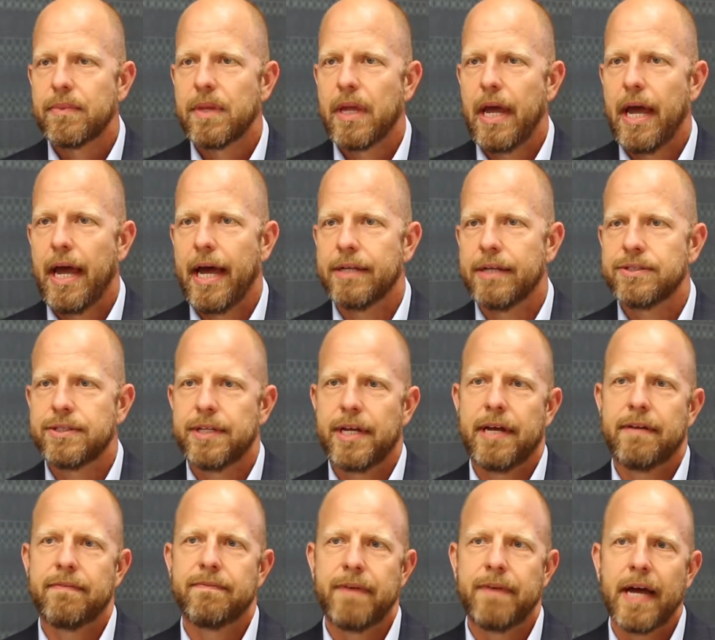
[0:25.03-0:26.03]
And so they
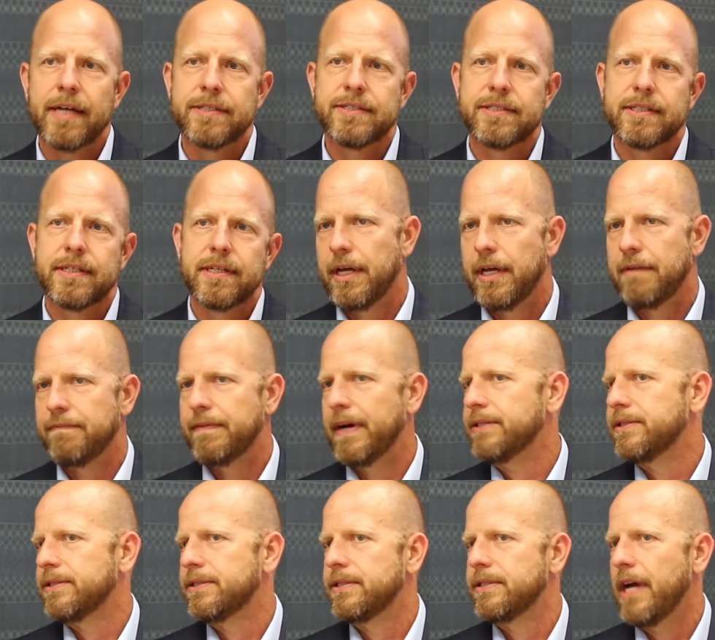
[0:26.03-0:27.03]

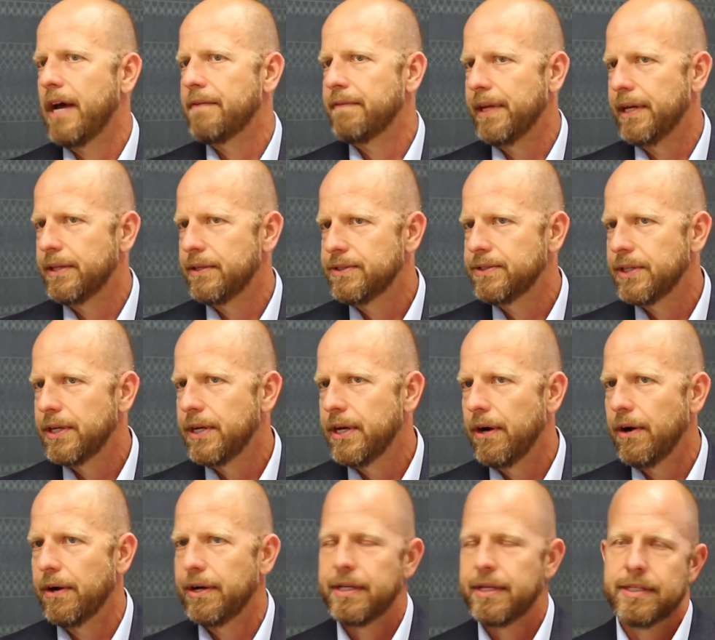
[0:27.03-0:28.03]
invest heavily in their security,